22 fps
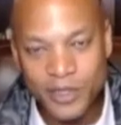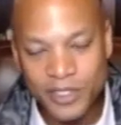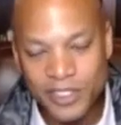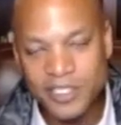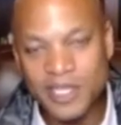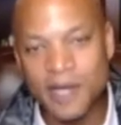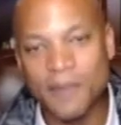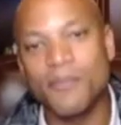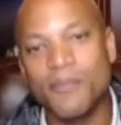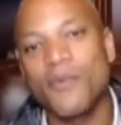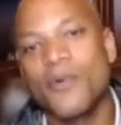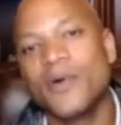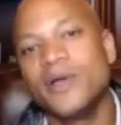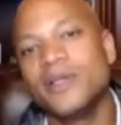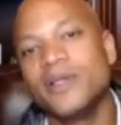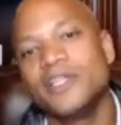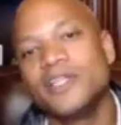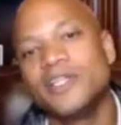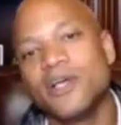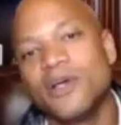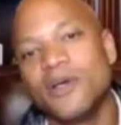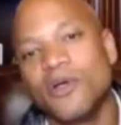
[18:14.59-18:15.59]
at some point,
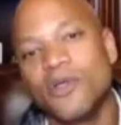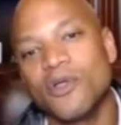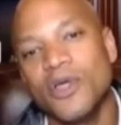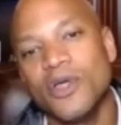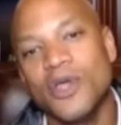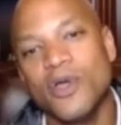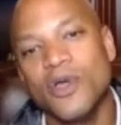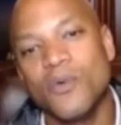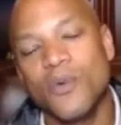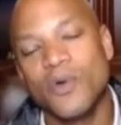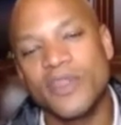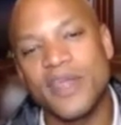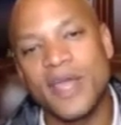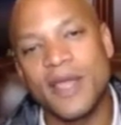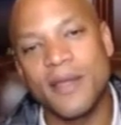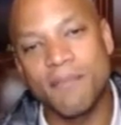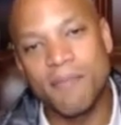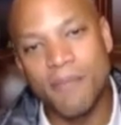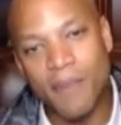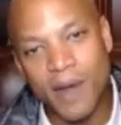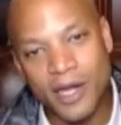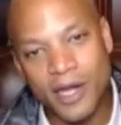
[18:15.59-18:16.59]
deal with a
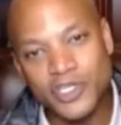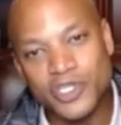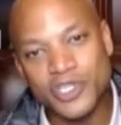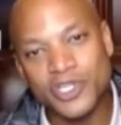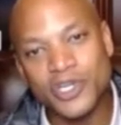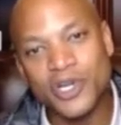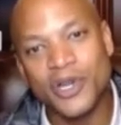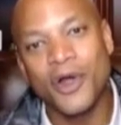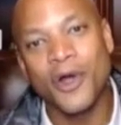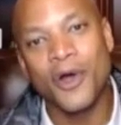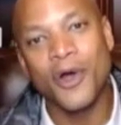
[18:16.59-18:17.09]
much